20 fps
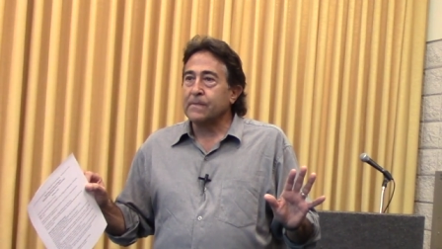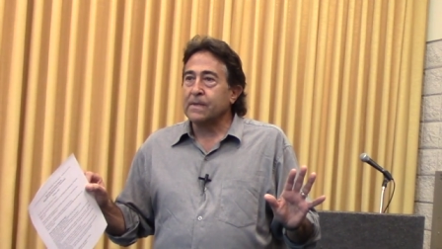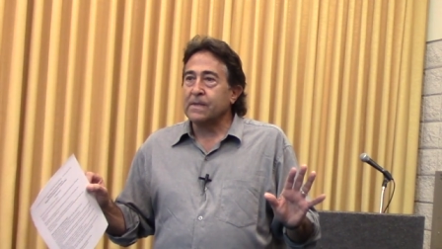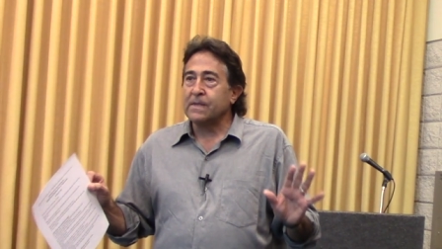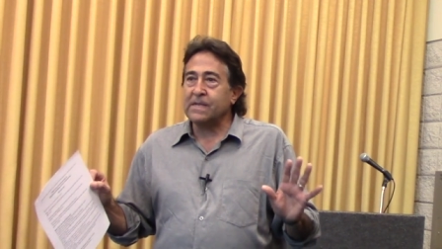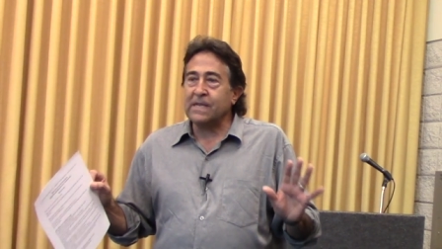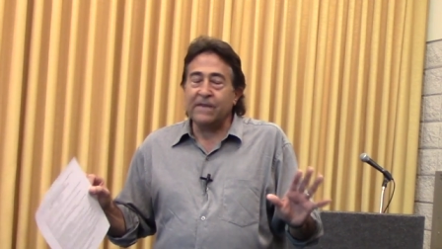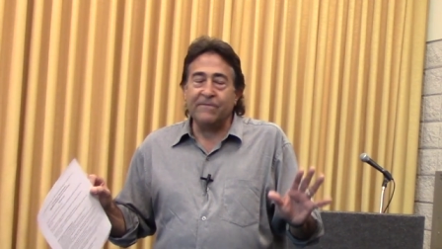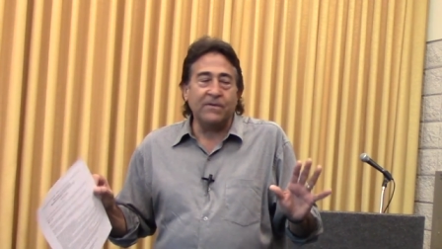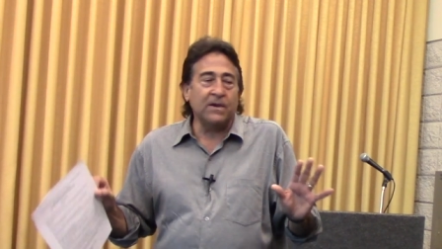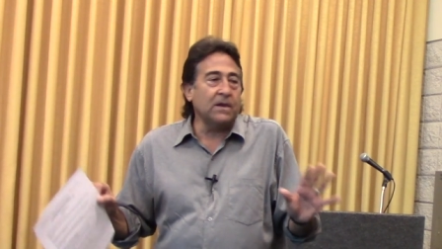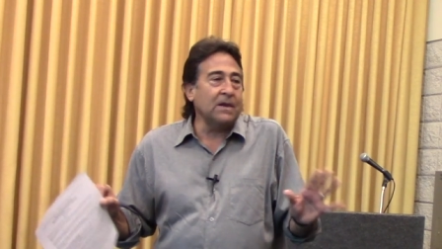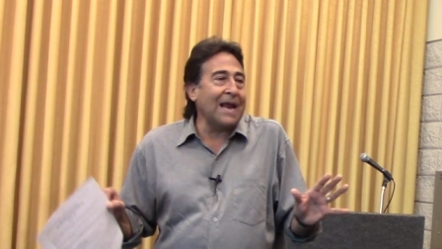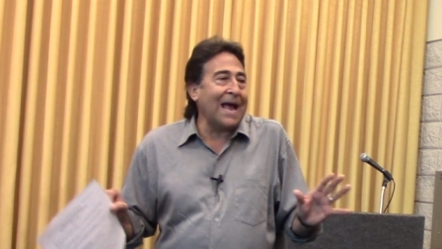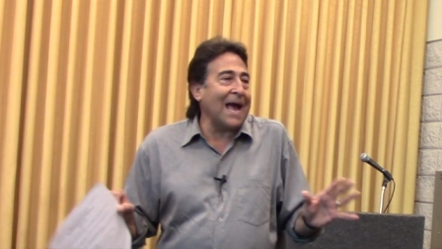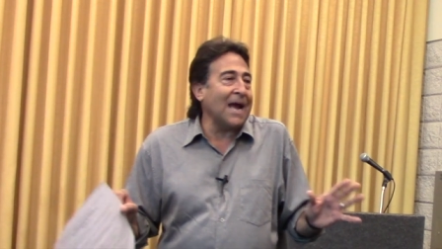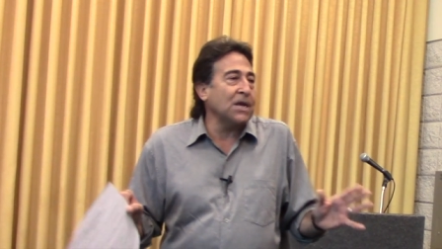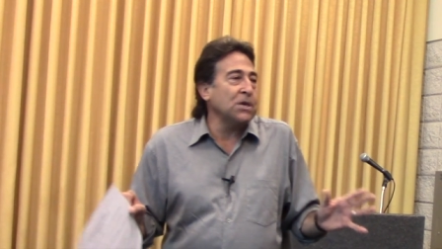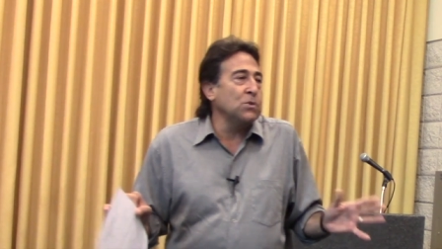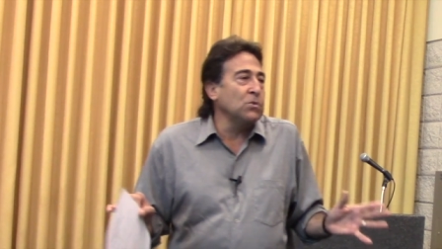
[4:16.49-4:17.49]
See if you can
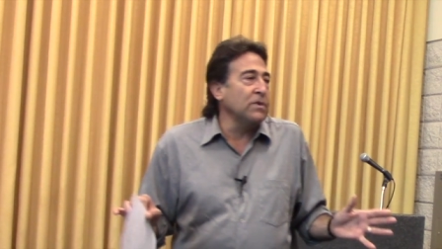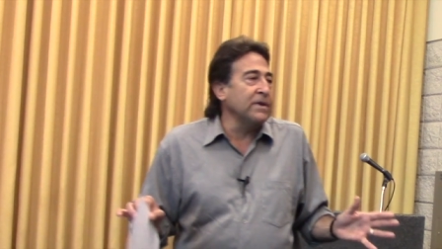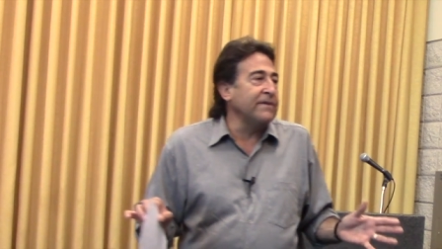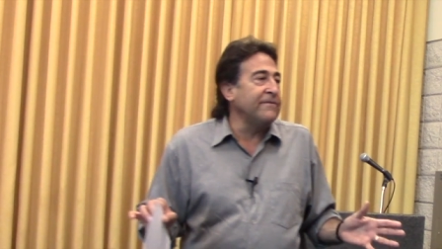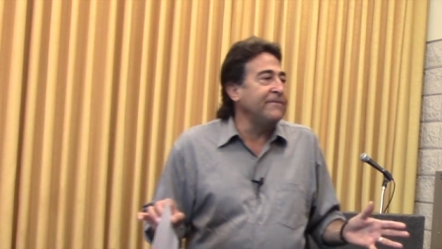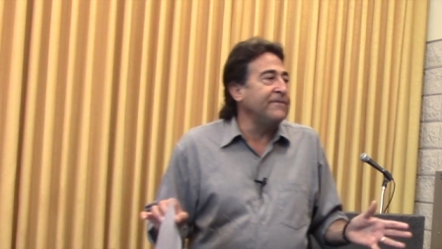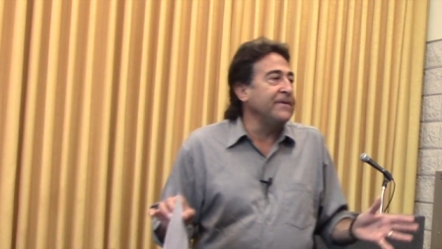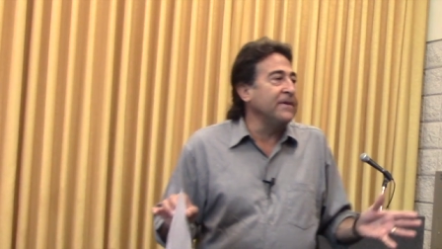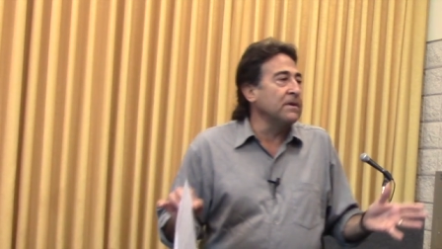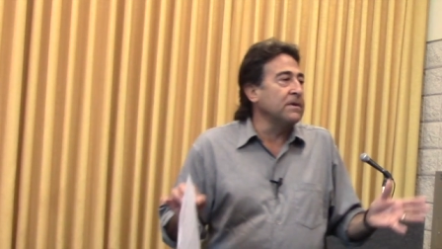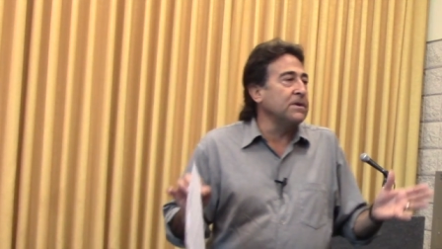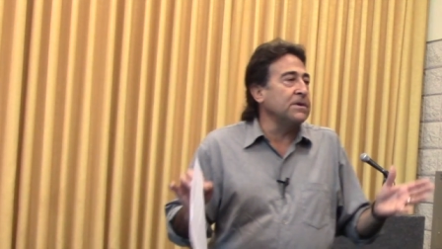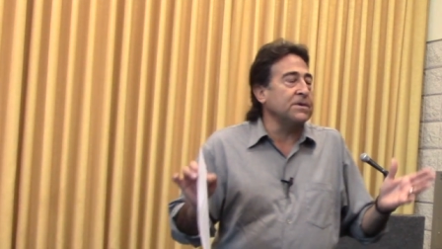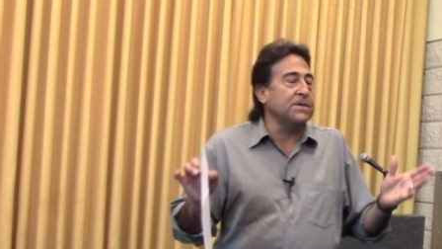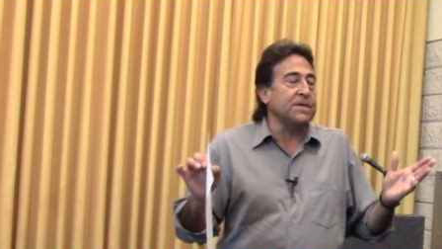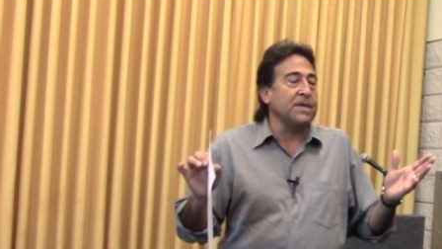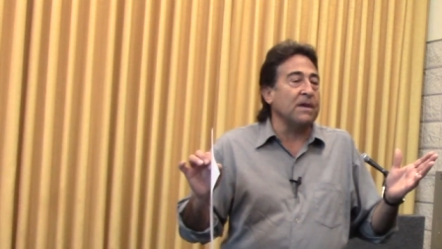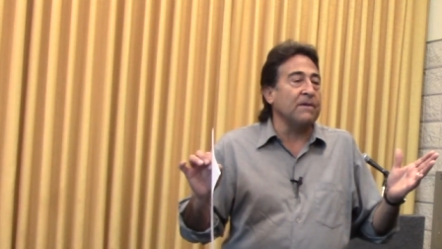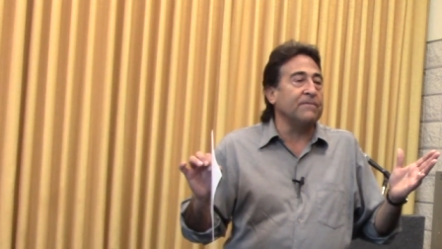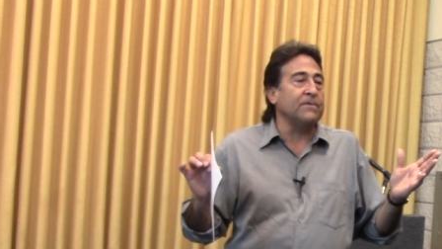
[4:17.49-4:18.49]
actually feel
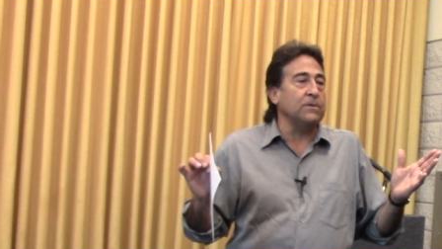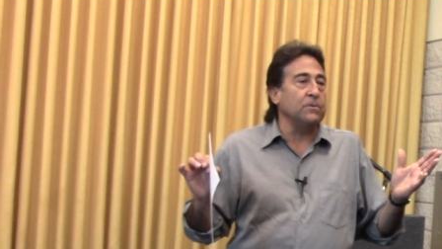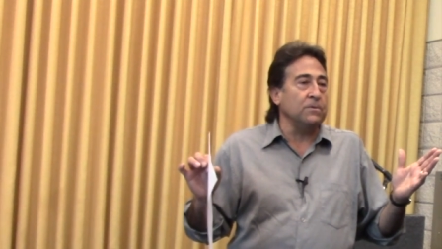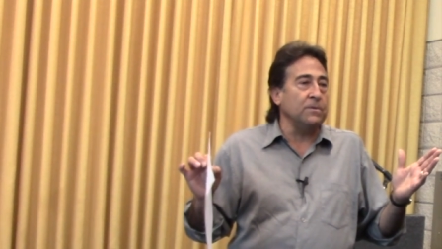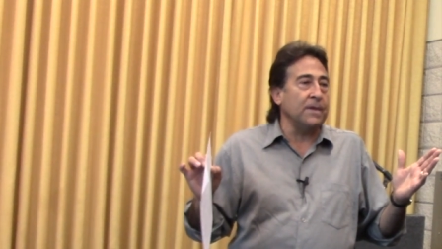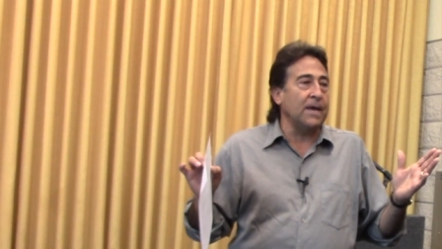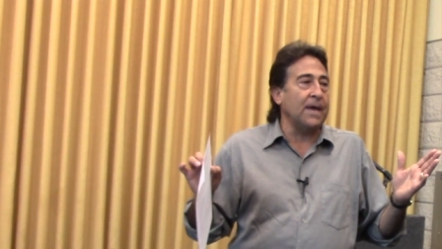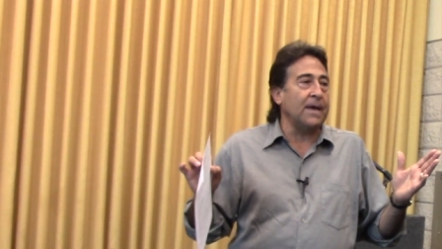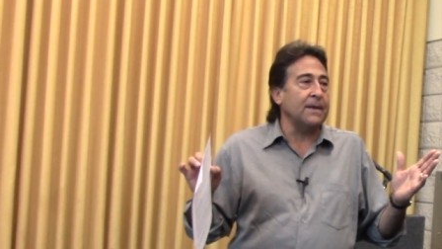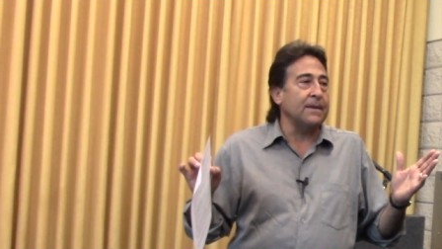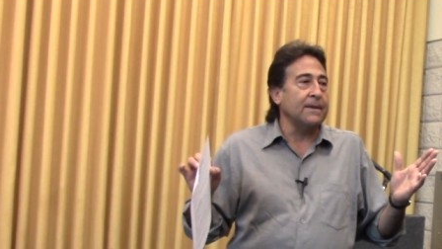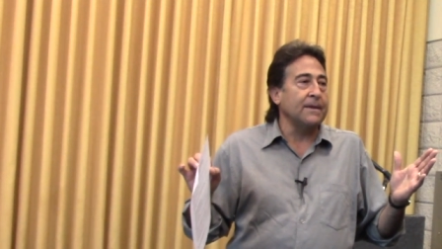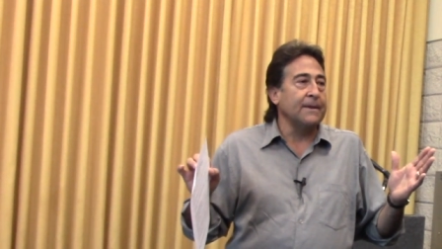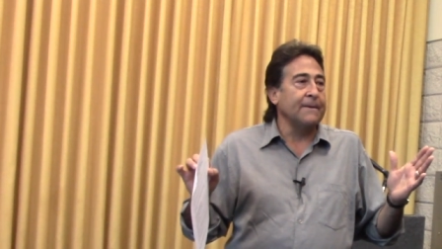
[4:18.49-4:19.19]
yourself do that.